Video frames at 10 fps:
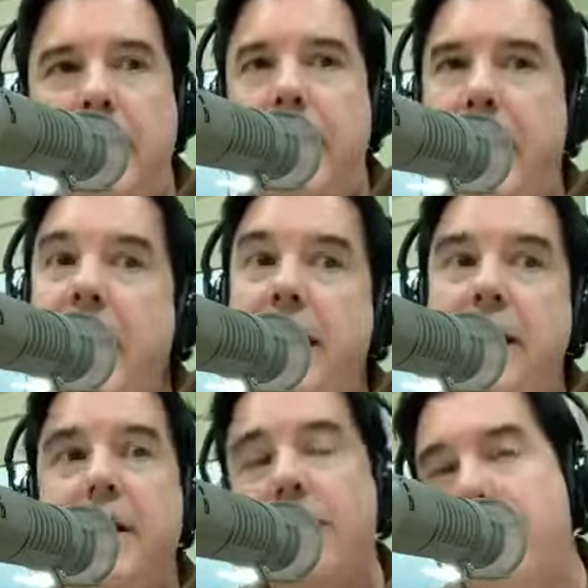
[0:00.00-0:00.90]
like at
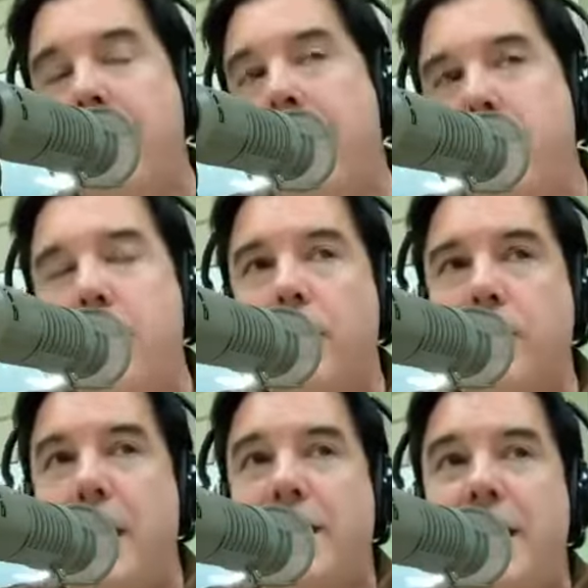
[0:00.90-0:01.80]
80," and I'm like, "Well, no,
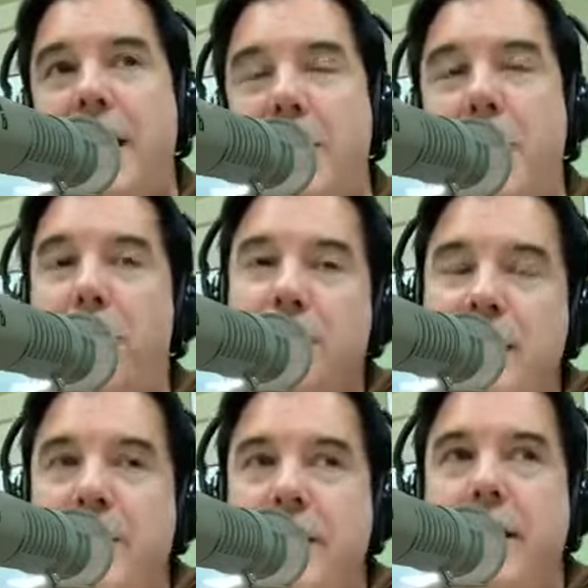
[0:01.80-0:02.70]
that's not young, or
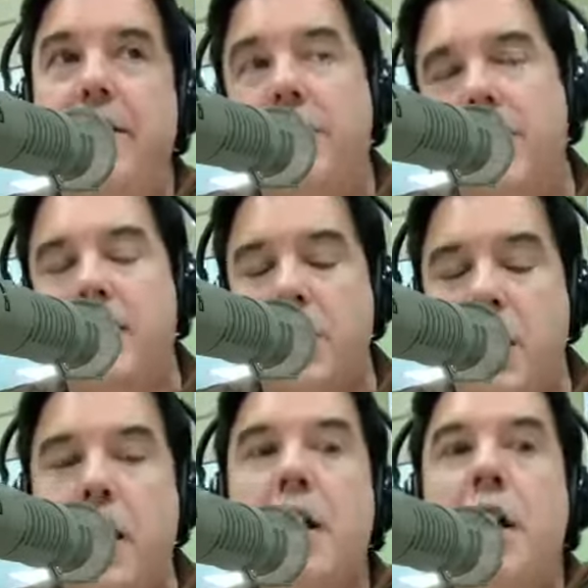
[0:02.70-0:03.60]
70, even though that's young."